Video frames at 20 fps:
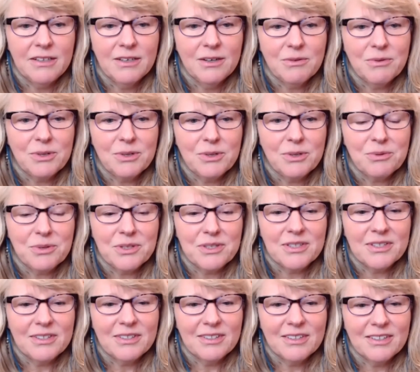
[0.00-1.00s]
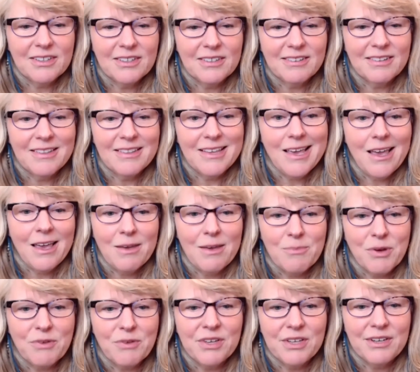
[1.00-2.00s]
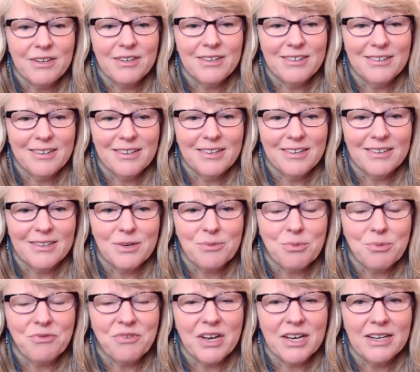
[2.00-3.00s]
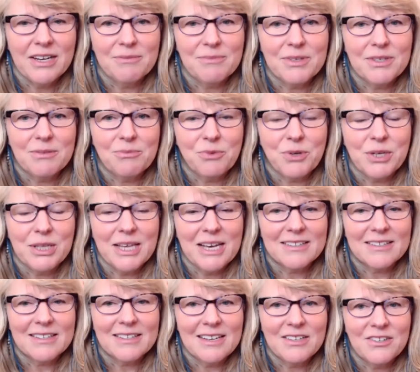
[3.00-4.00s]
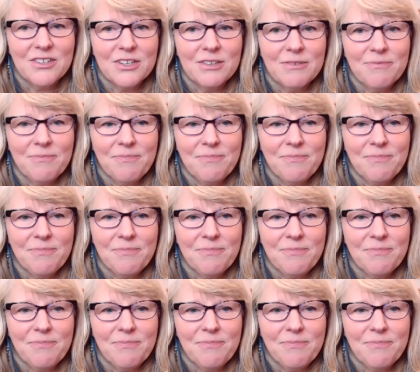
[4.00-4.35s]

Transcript: which was the aim of it, to provide him some relaxation.